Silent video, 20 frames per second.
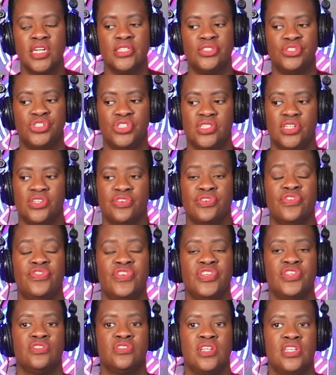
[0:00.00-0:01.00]
Giselle
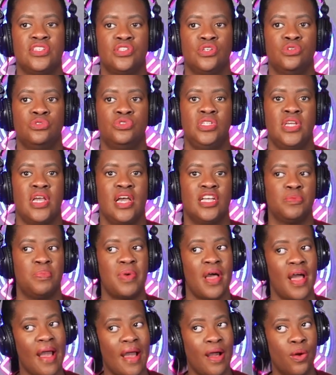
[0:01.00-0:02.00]
feels as though she has
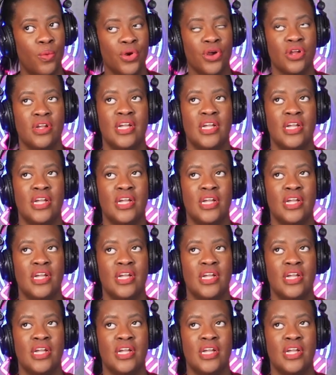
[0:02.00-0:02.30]
power.